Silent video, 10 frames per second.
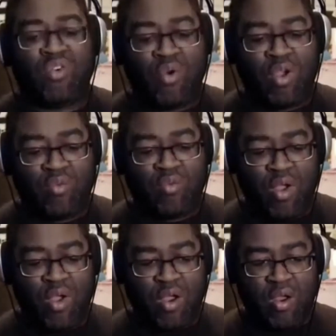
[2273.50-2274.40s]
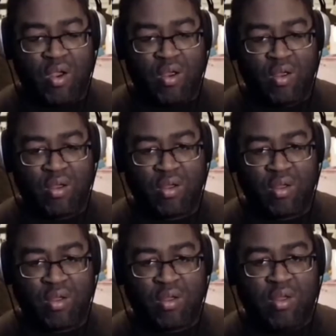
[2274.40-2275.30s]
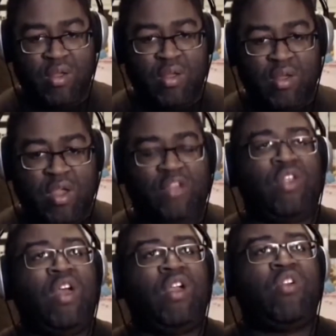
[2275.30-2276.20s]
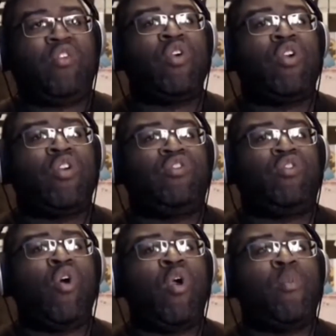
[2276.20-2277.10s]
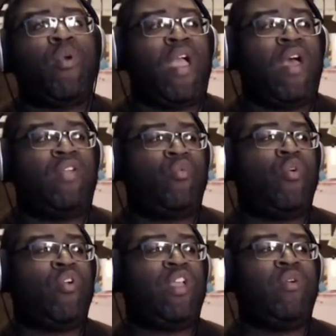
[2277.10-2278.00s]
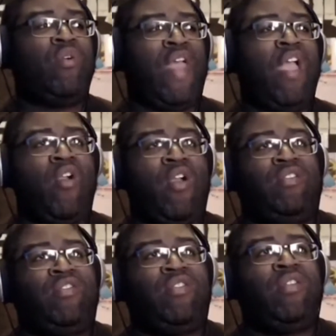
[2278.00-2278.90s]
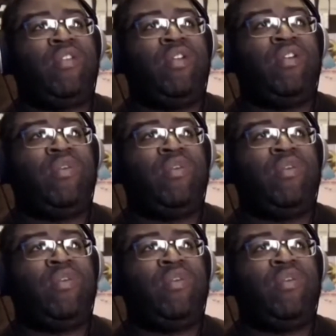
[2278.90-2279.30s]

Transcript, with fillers: one where it's Kruger the Stormwrath working with Eris, you know,